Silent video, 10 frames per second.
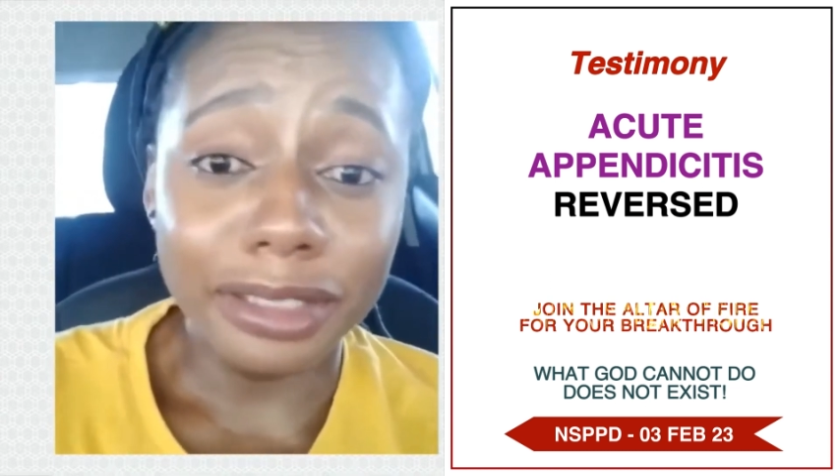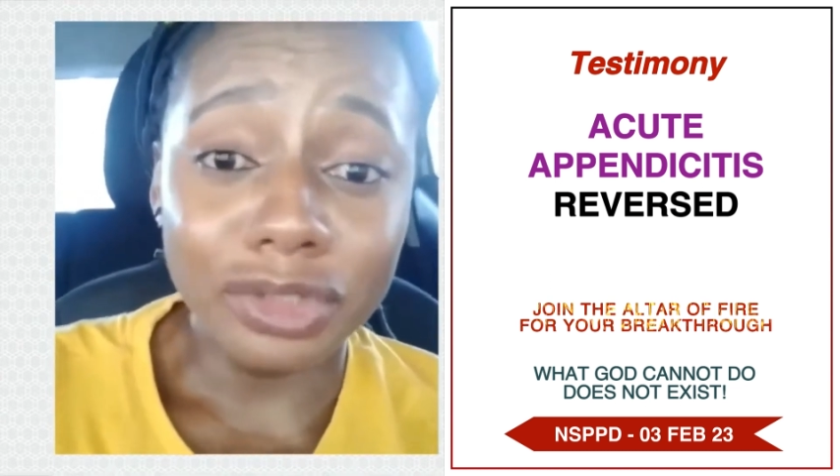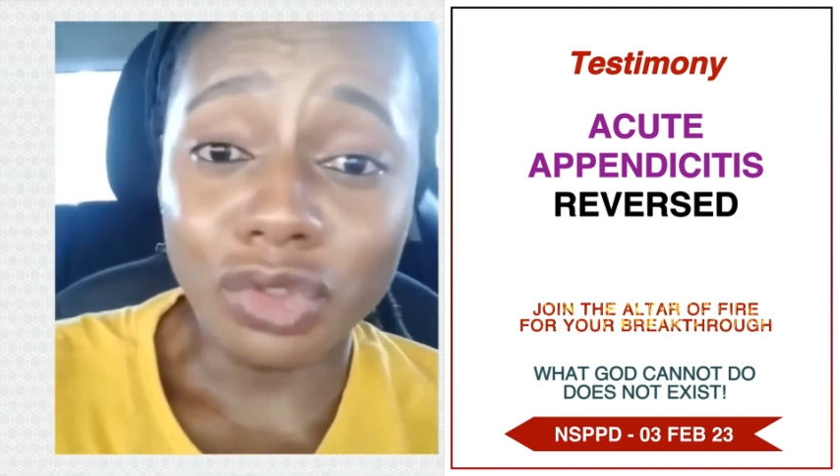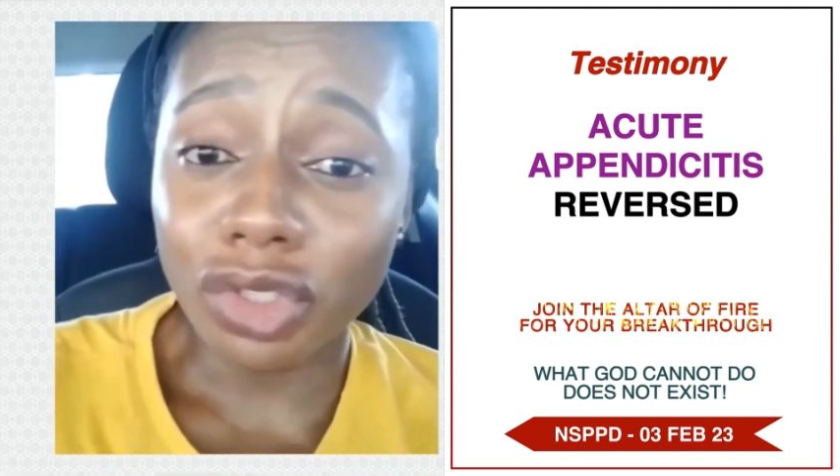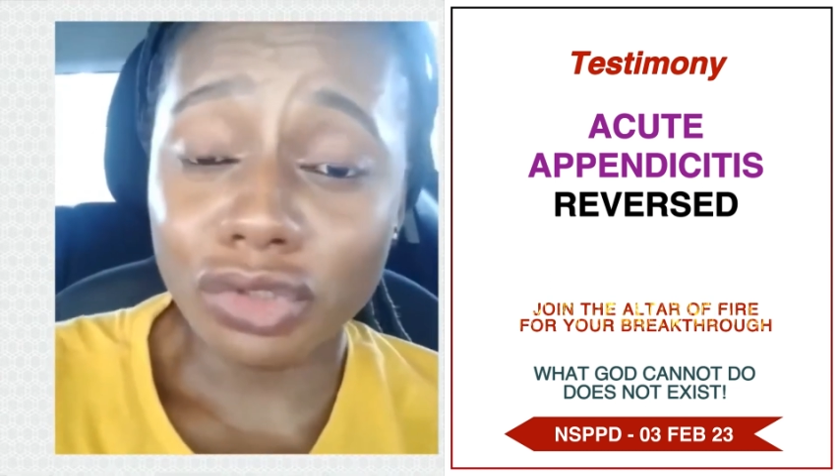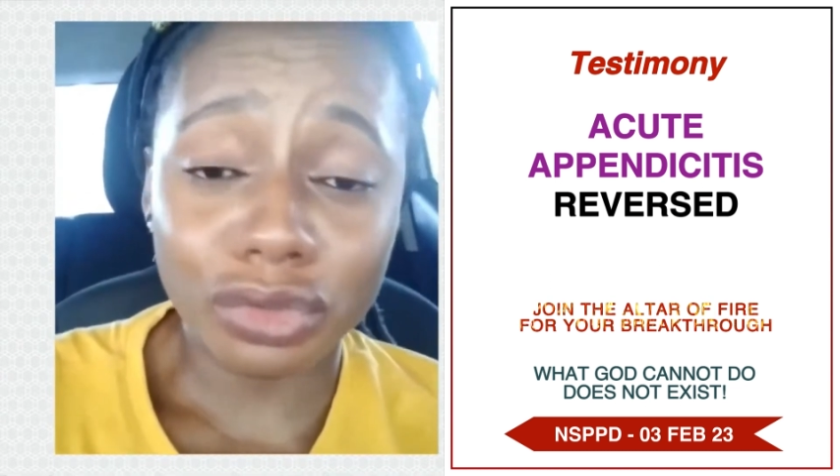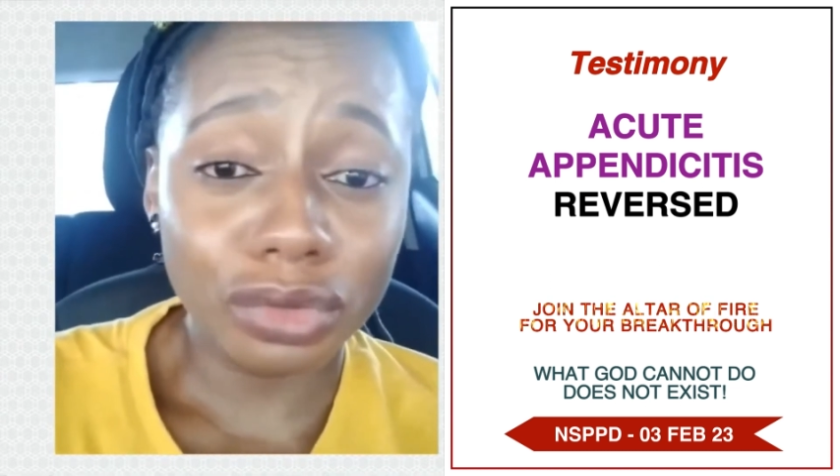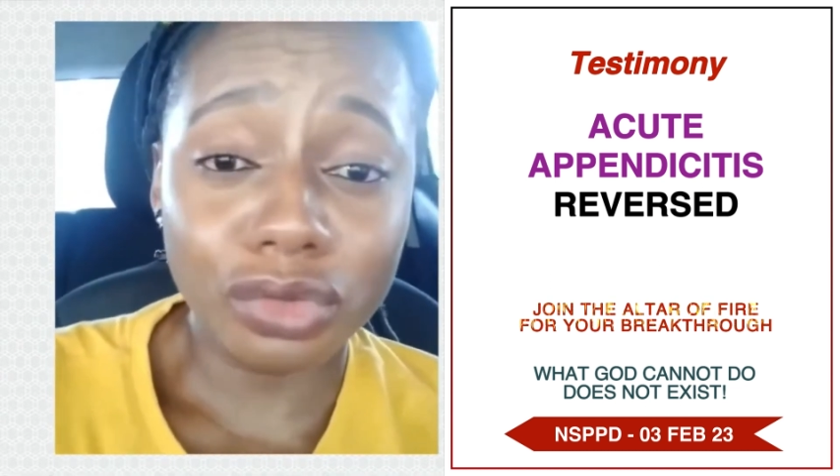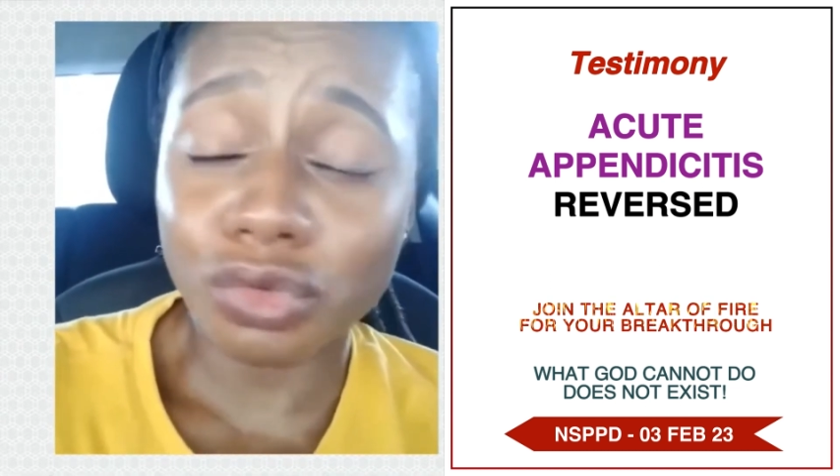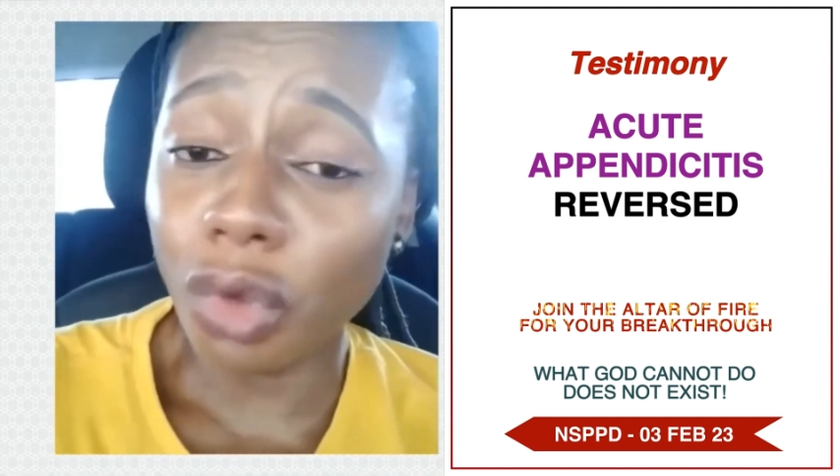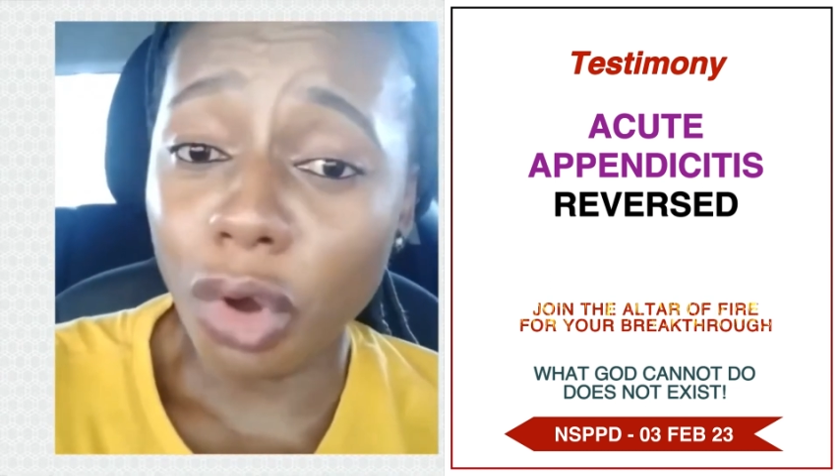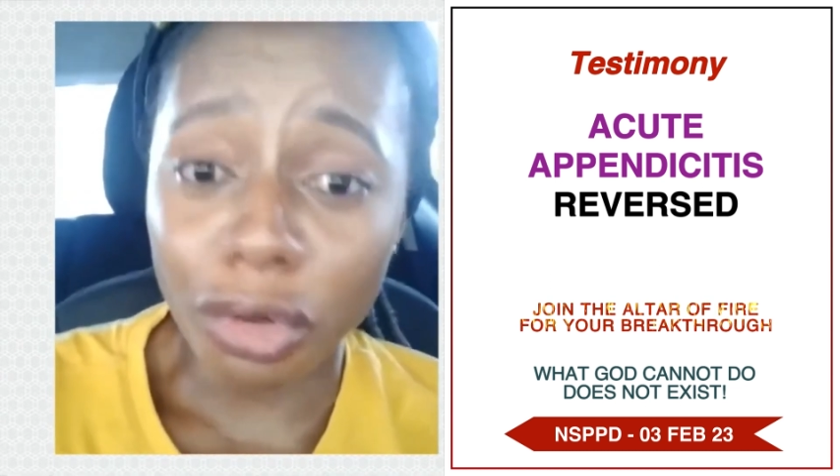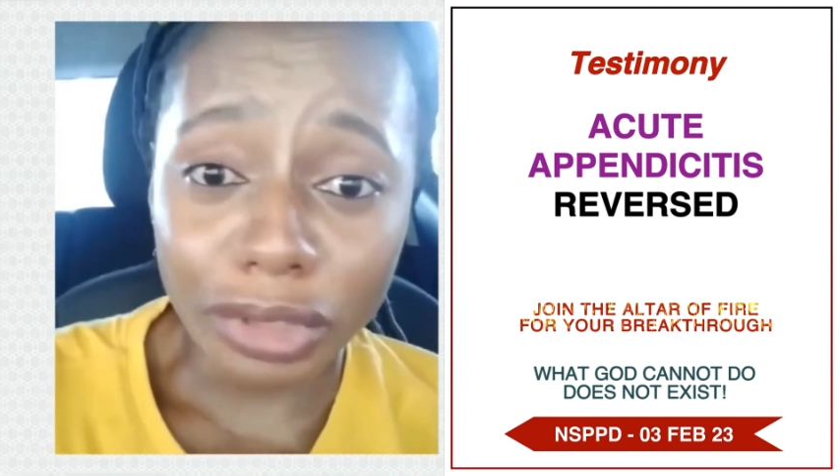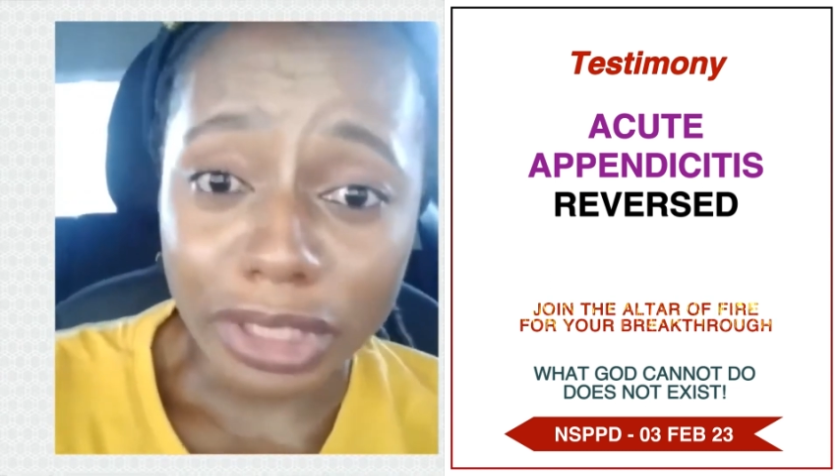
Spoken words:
is just story.